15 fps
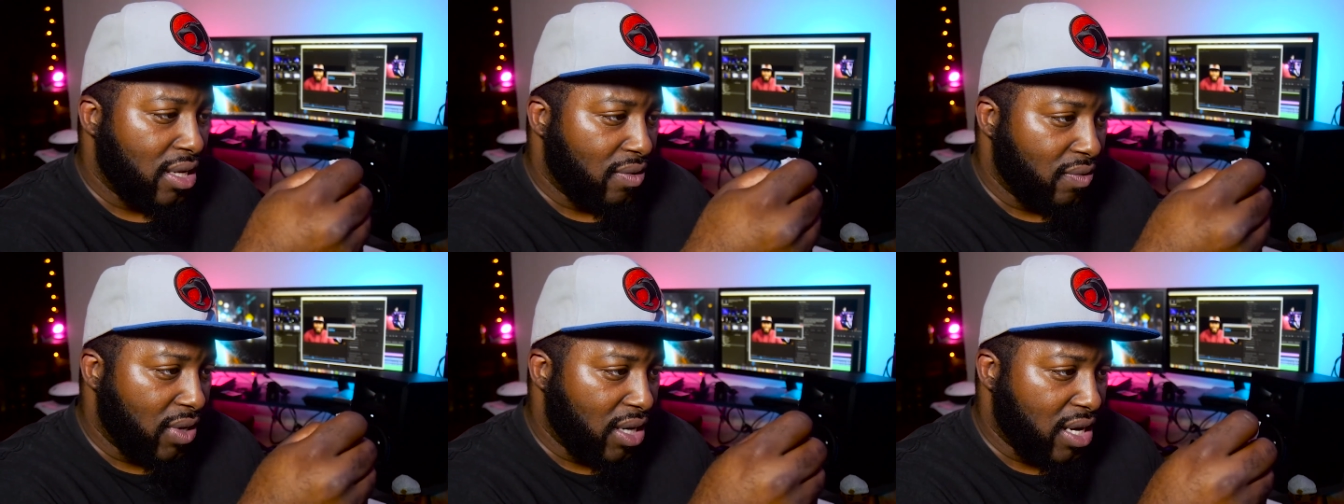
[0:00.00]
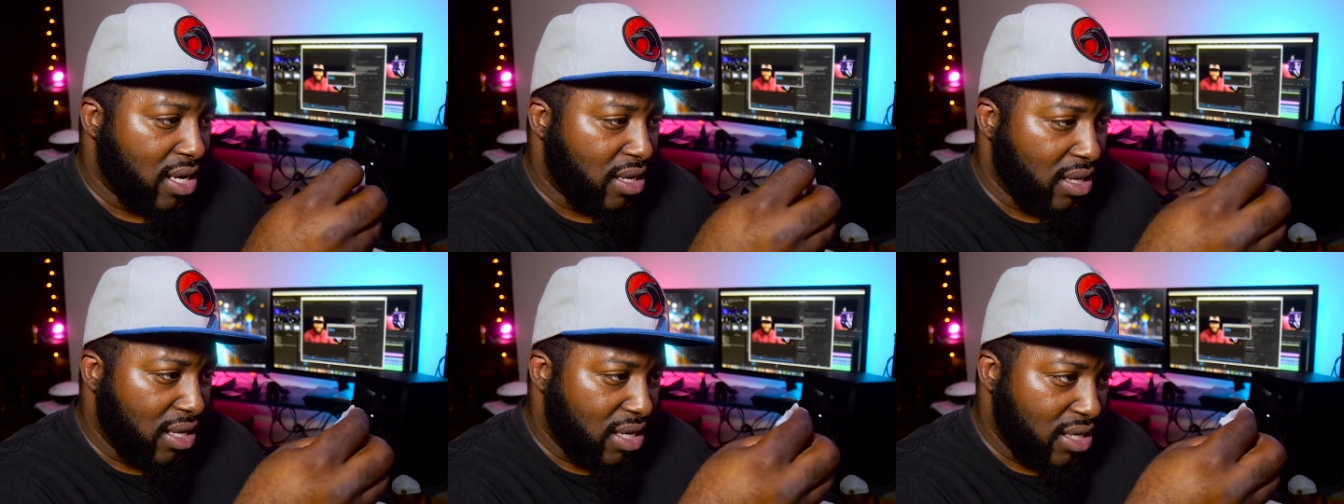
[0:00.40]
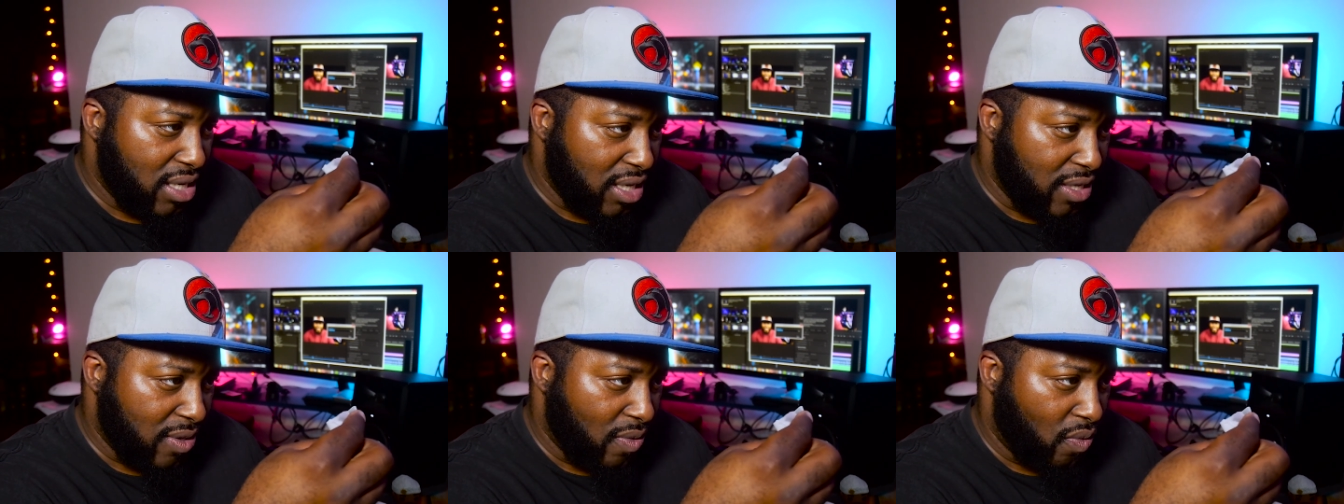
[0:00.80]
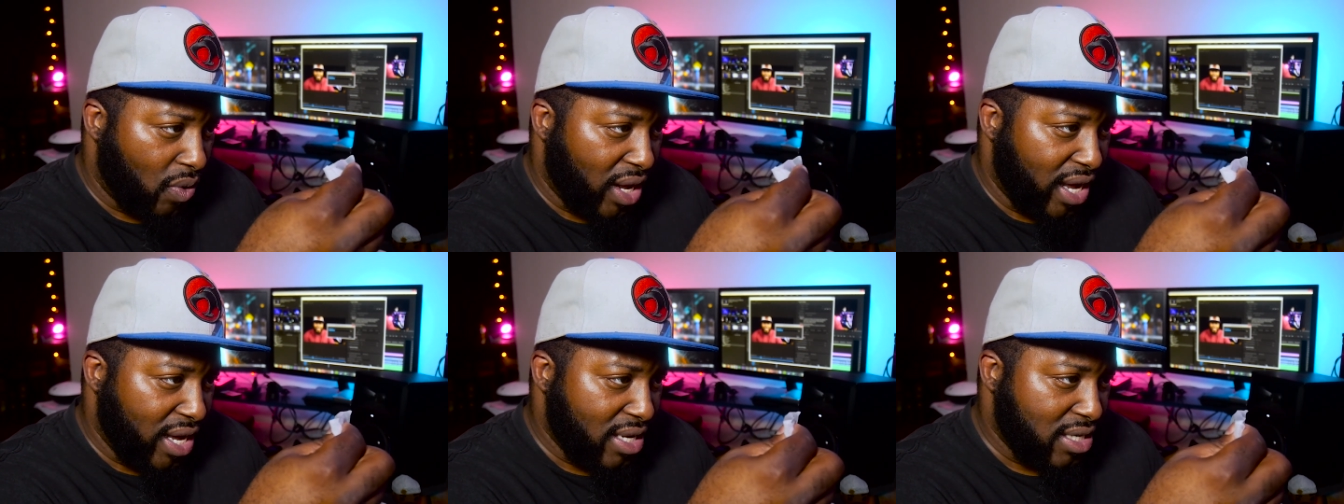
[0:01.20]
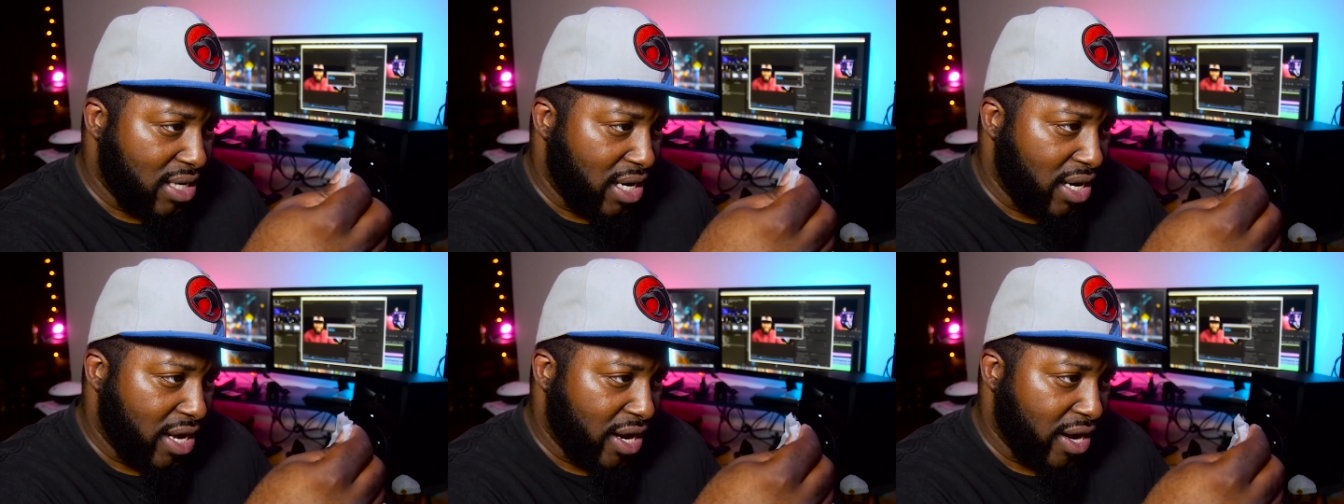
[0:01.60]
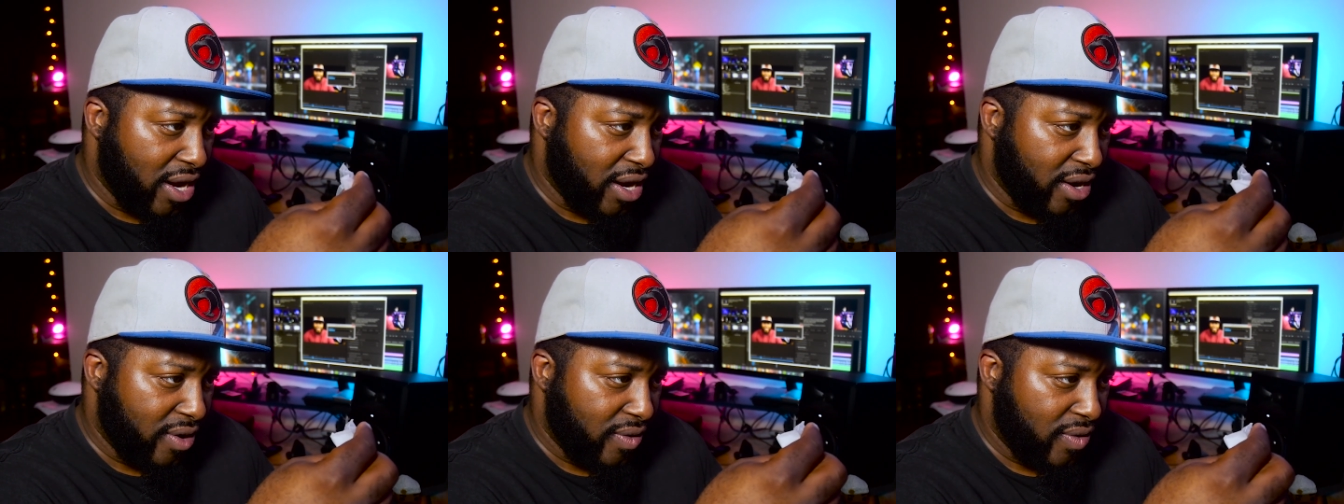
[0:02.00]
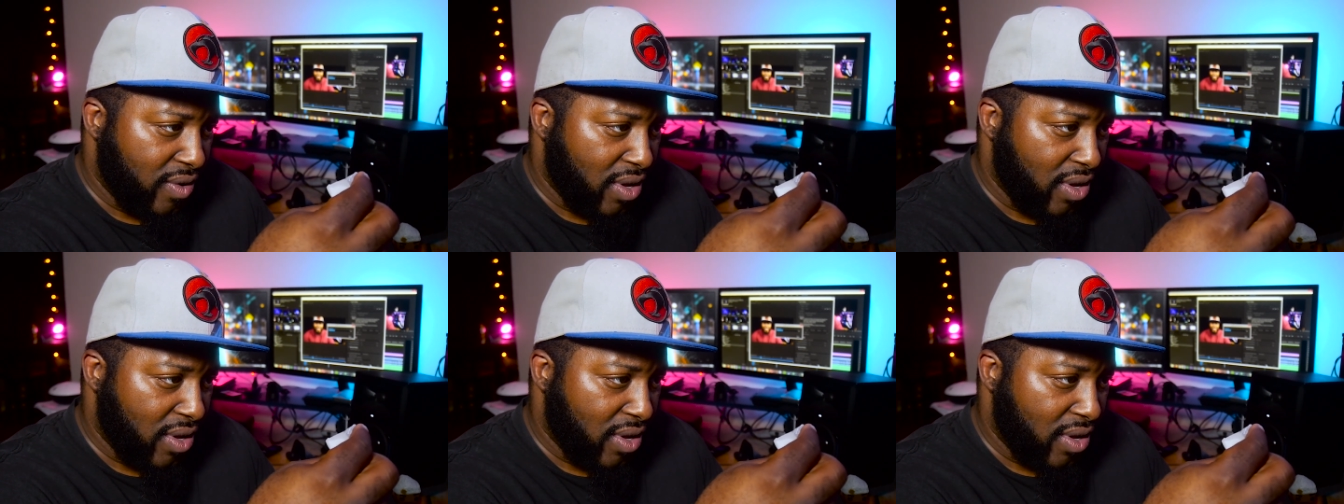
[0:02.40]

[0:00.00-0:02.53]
Well, let's see some wings in here.